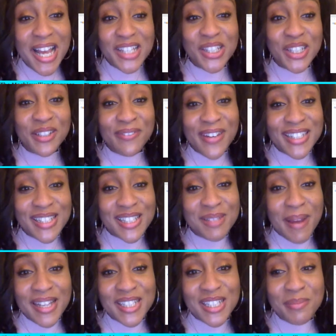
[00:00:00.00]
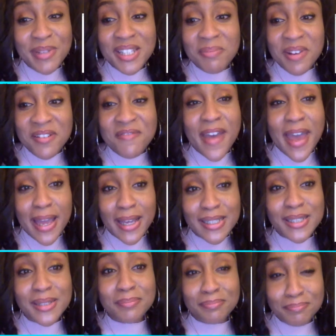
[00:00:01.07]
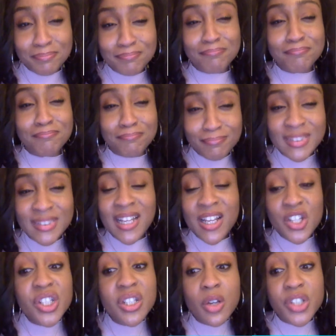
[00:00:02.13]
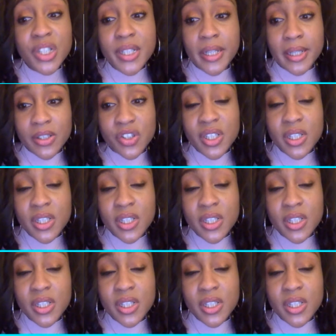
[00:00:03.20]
Sugar Fuzz is spicy. She be spitting facts. She does.